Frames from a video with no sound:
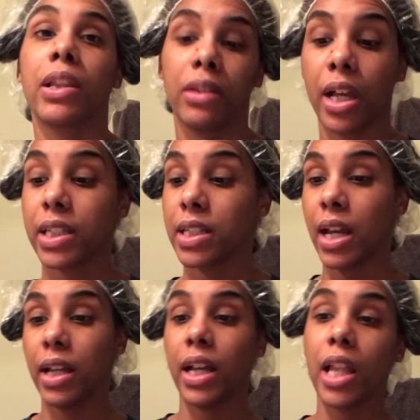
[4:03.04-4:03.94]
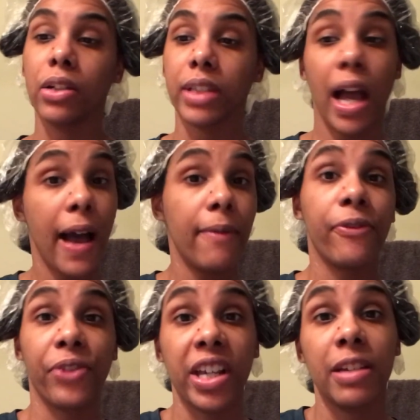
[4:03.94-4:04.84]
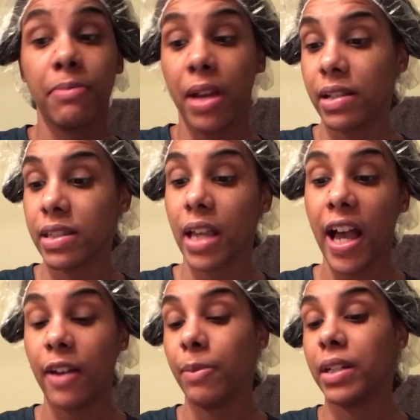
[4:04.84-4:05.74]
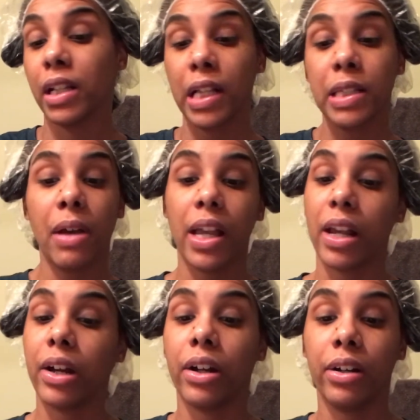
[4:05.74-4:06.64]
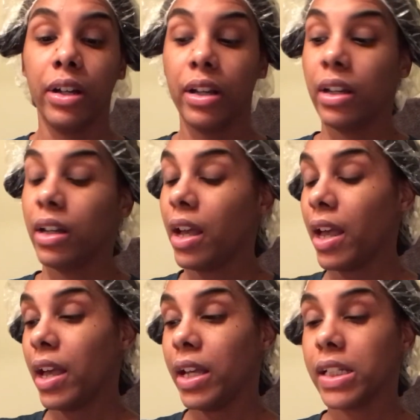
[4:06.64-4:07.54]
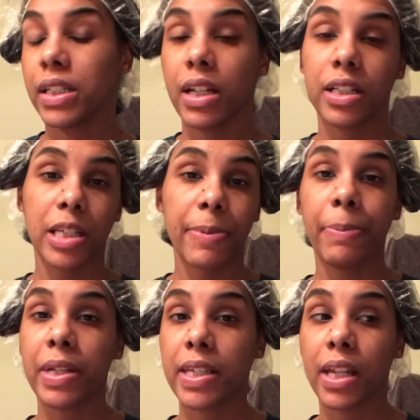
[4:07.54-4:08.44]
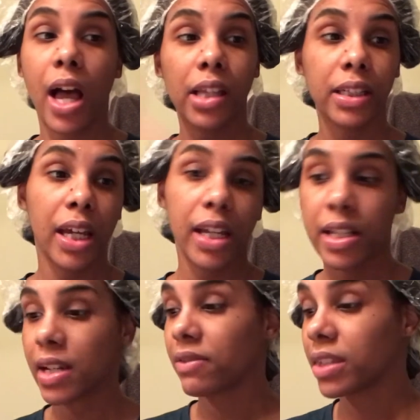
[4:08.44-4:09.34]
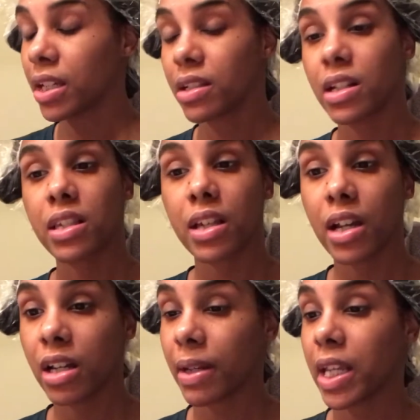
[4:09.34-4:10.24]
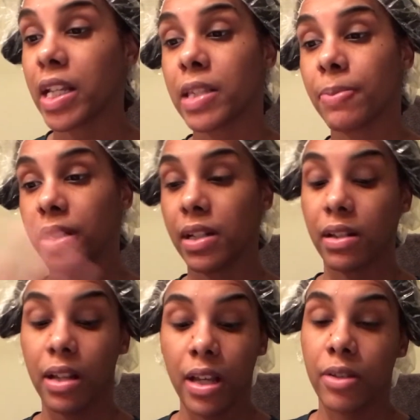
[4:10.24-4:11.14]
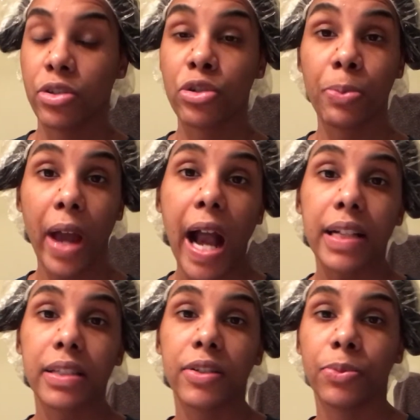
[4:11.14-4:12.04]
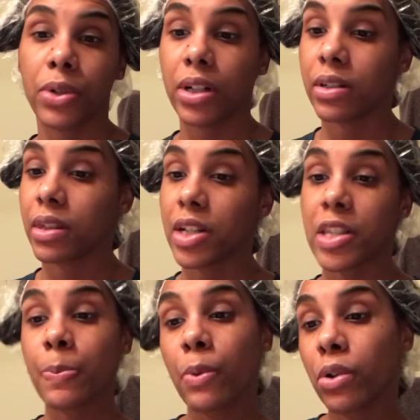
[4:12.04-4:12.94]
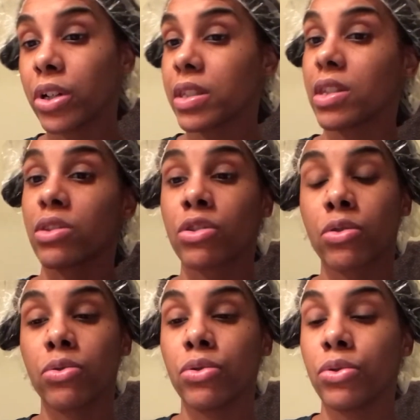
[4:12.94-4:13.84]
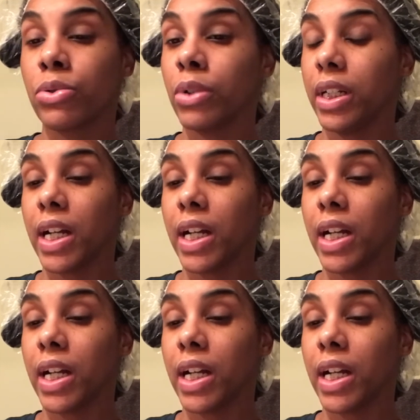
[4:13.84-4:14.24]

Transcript: I look like today. I look a hot freaking mess. I have been neglecting my hair and just been busy, the holidays, everything under the sun. My kids been super active with their sports and school, and